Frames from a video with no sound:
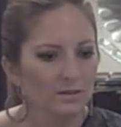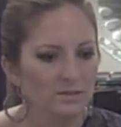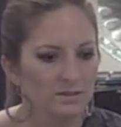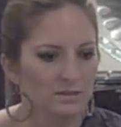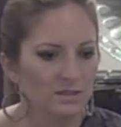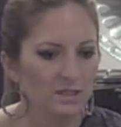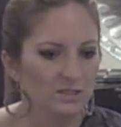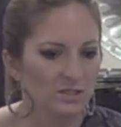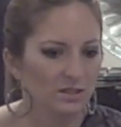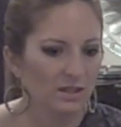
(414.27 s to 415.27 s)
just
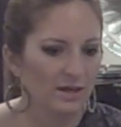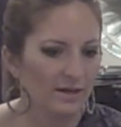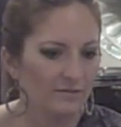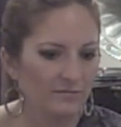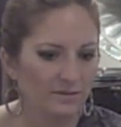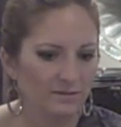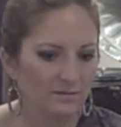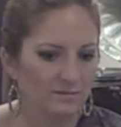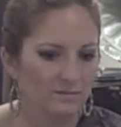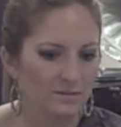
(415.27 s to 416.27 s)
eat you alive and
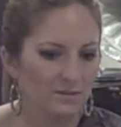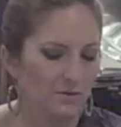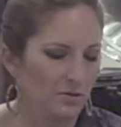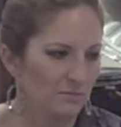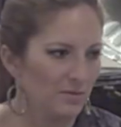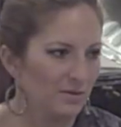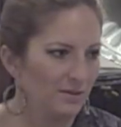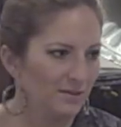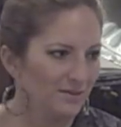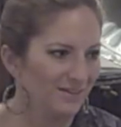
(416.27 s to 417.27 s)
steal all your
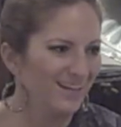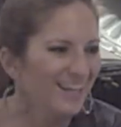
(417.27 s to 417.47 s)
money. And